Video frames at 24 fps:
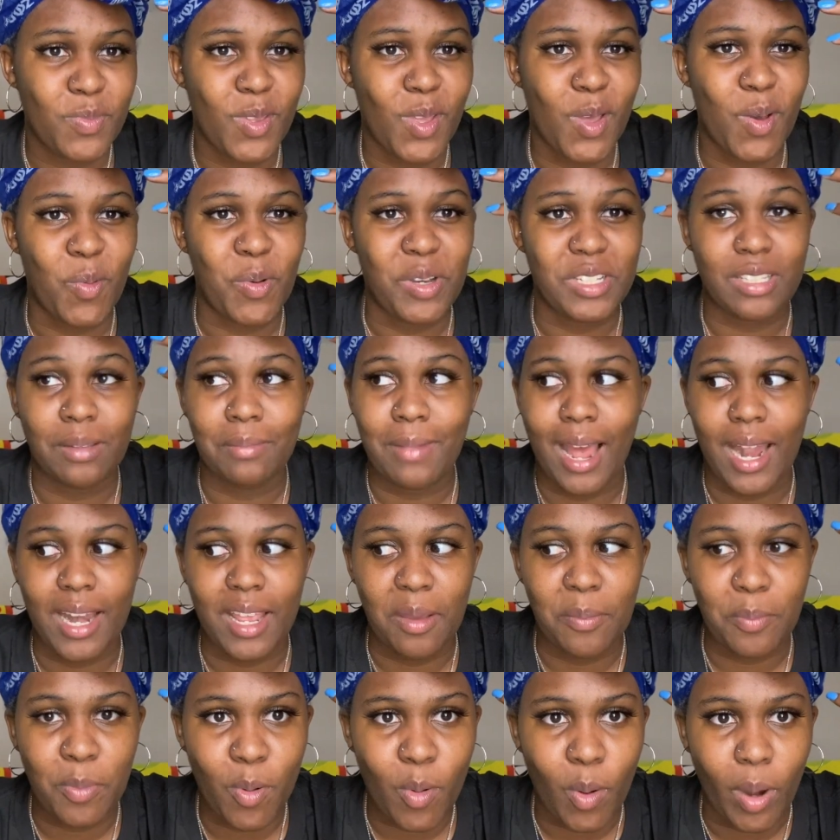when somebody
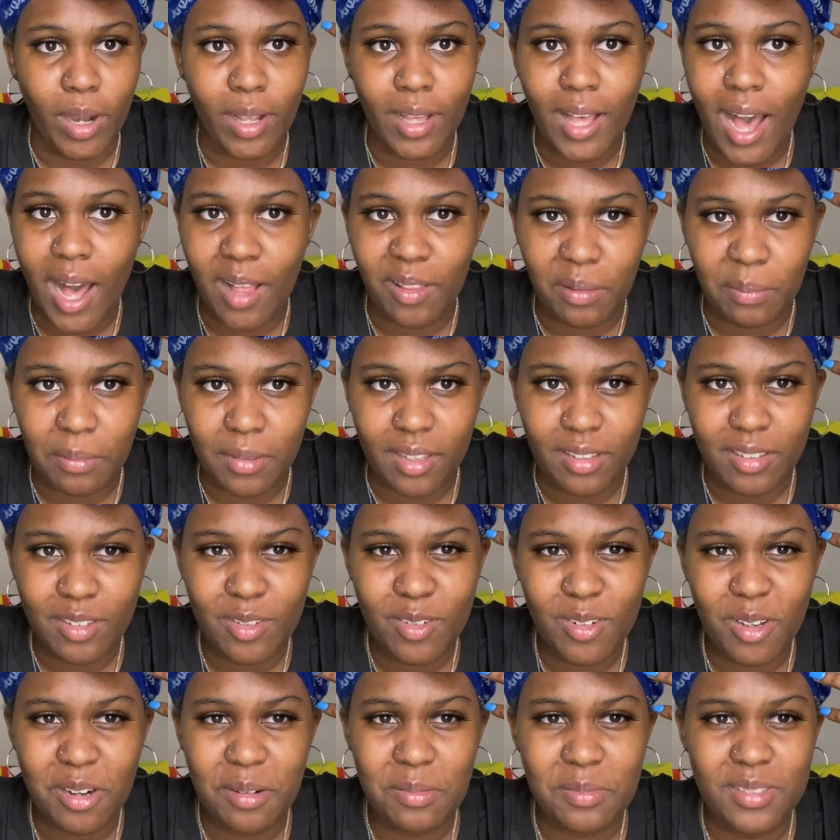important calling me. You
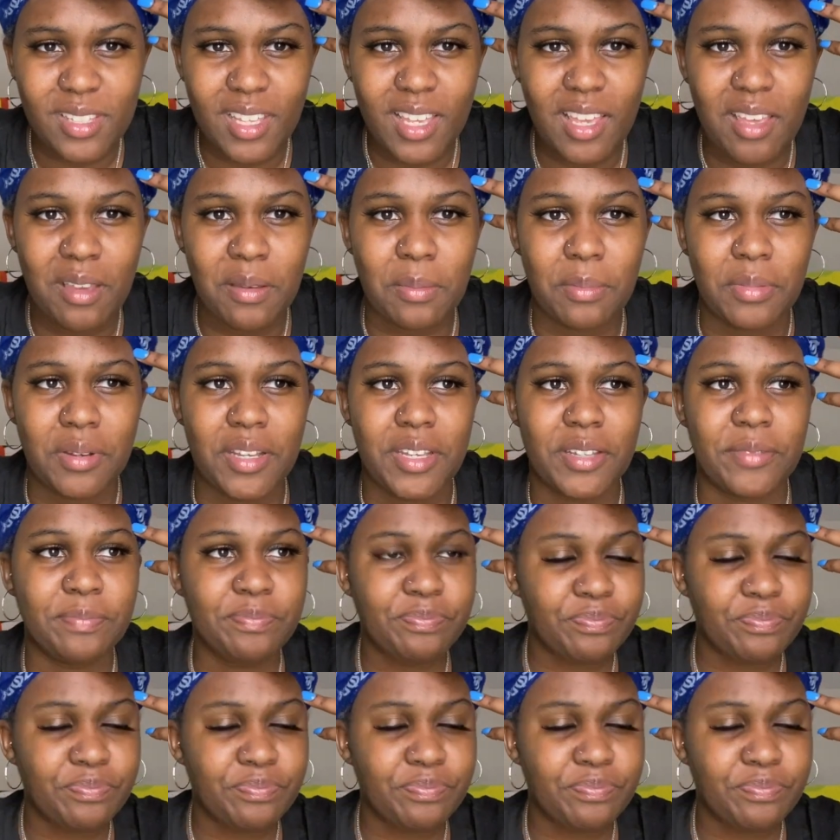know what I'm saying? But